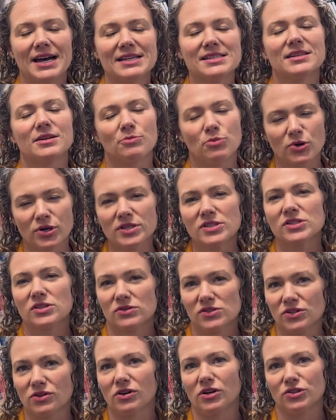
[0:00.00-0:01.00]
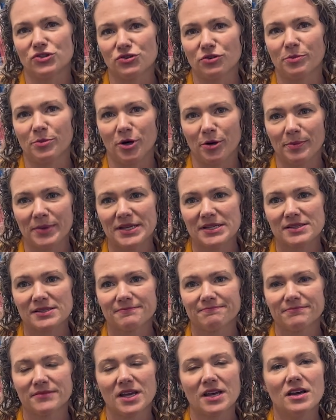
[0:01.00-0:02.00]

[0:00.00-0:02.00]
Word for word: has an important sociocultural purpose.